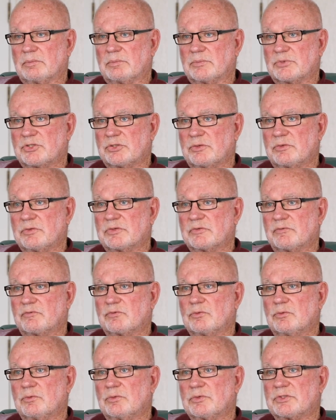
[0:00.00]
series of
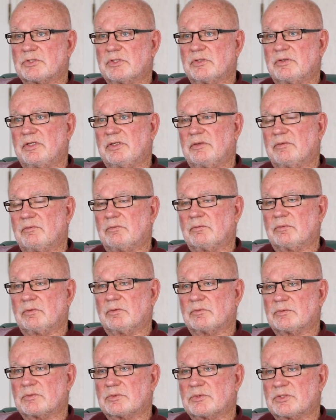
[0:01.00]
talks and then
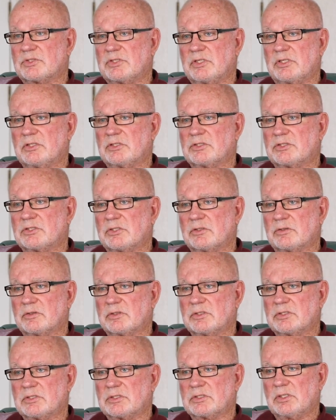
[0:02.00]
the second
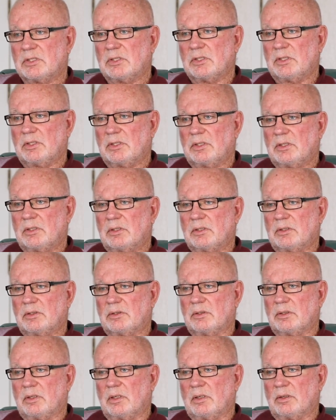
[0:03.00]
series,
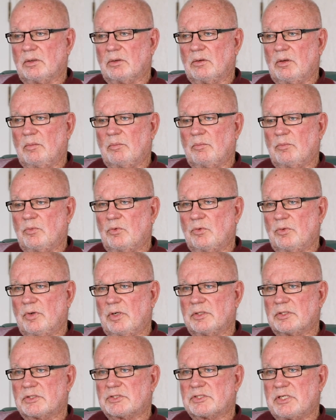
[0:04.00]
a lot more
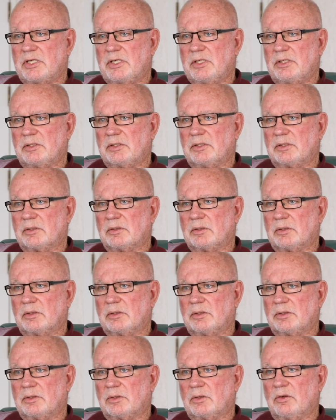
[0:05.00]
understanding and
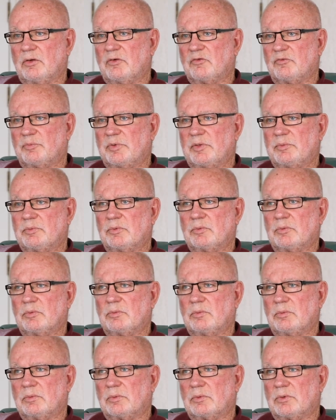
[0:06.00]
a lot of
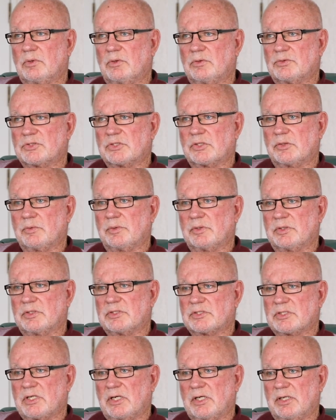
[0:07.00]
people
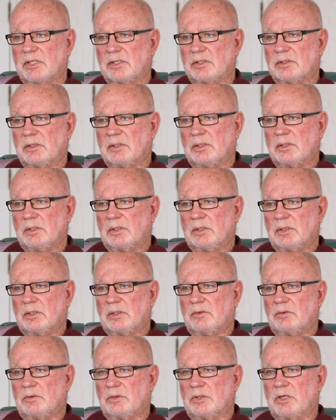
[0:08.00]
consequently saying
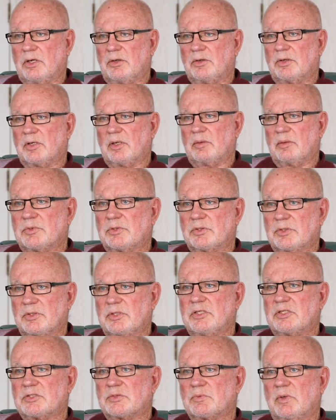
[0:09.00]
they're going to to the
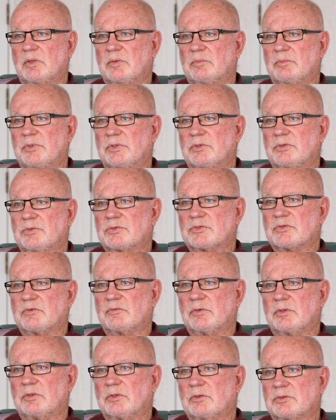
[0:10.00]
next one because
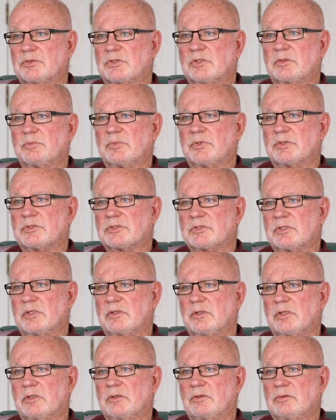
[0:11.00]
of the little tidbits
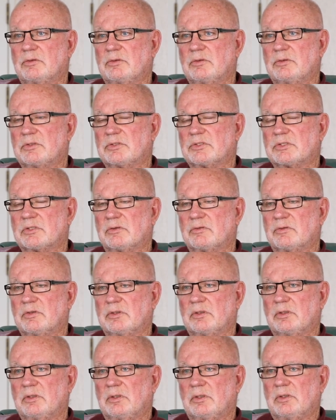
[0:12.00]
that they'd heard. So I
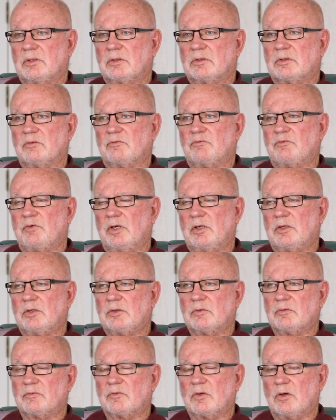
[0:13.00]
think the
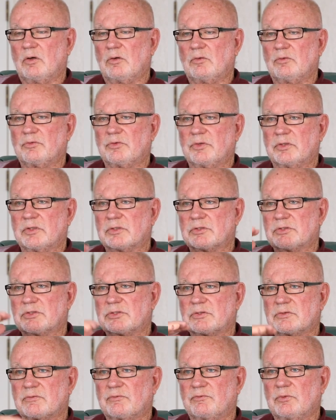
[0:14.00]
value of the whole thing
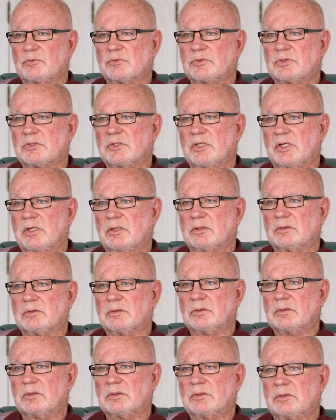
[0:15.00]
is filtered
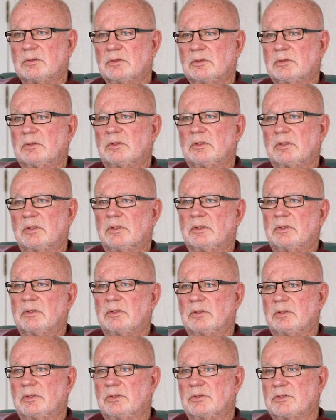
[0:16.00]
down
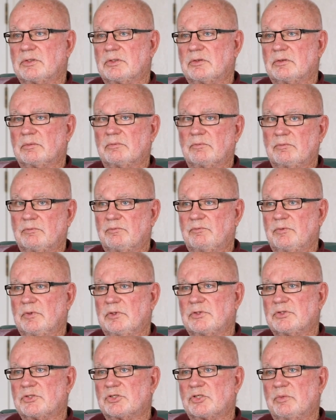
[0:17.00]
into the
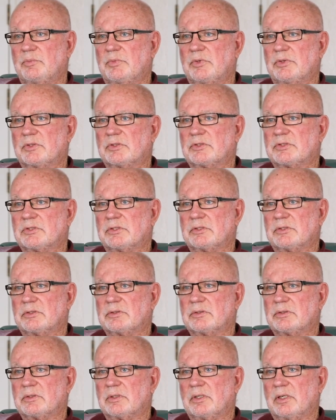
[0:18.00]
village community,
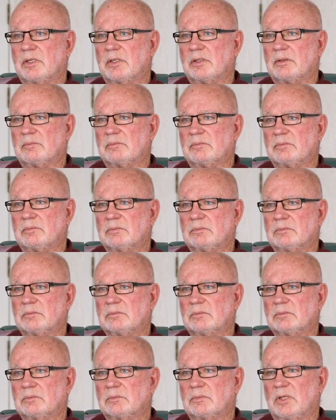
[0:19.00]

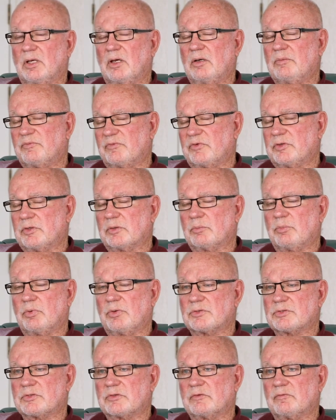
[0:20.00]
hopefully in a
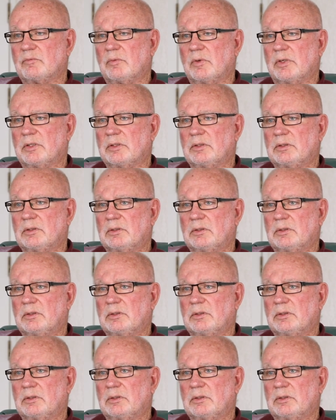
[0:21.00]
positive way.